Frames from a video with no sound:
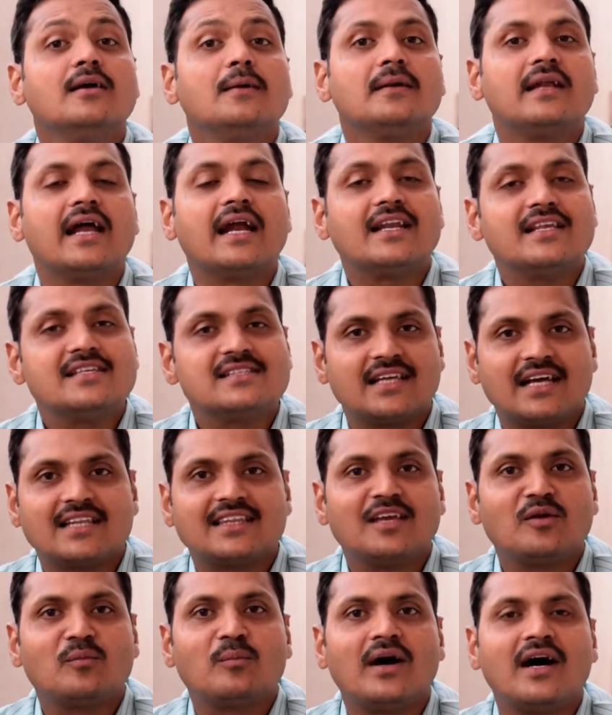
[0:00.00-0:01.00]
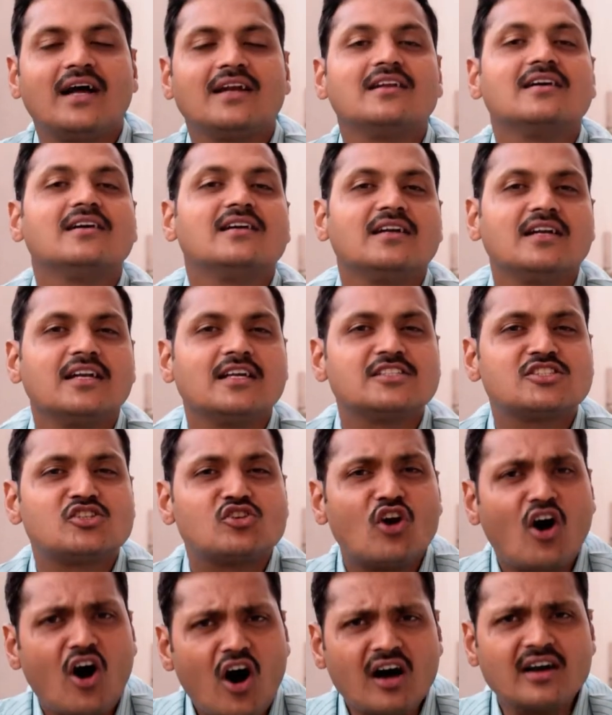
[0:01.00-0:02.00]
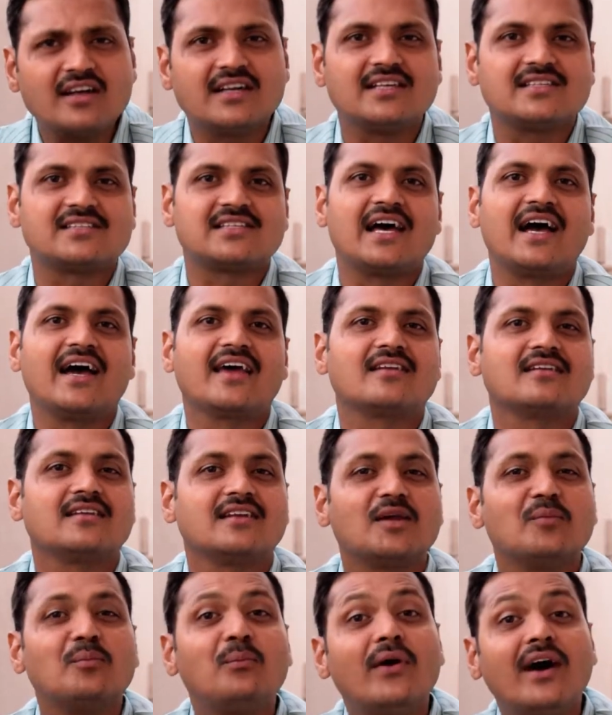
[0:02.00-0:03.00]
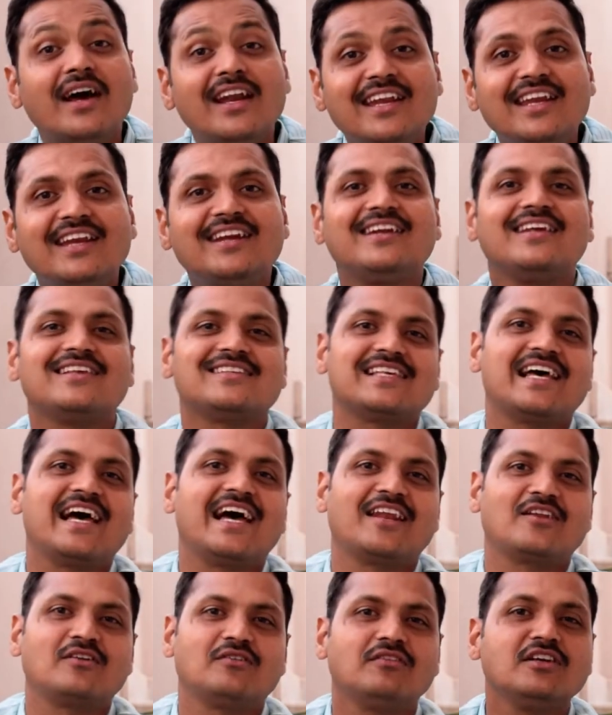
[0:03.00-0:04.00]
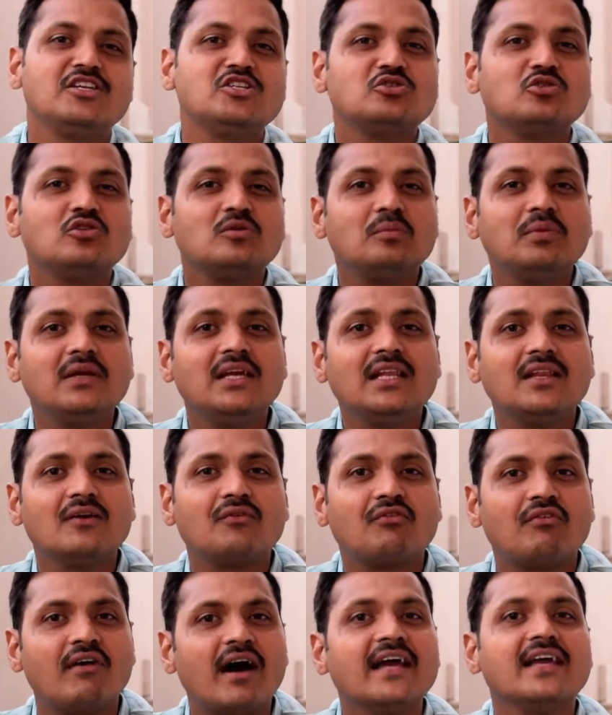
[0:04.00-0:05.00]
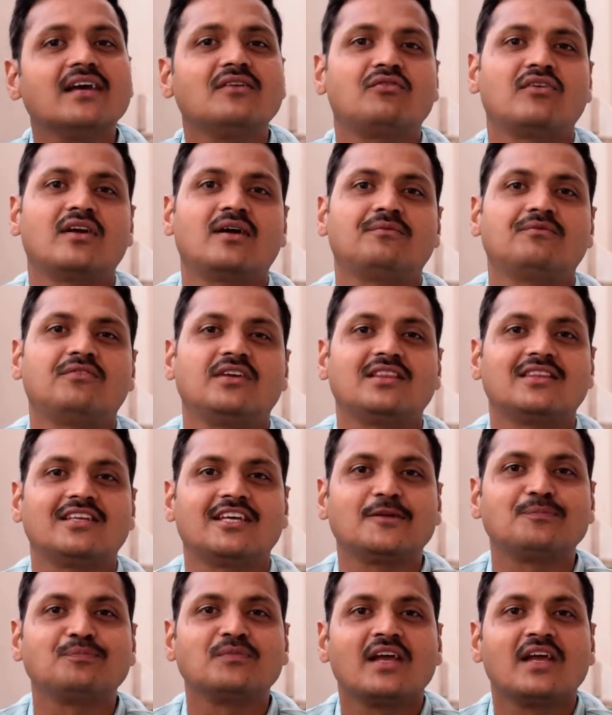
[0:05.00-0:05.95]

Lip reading: That is nothing but the strong desire, the burning desire, which should be the fire from within,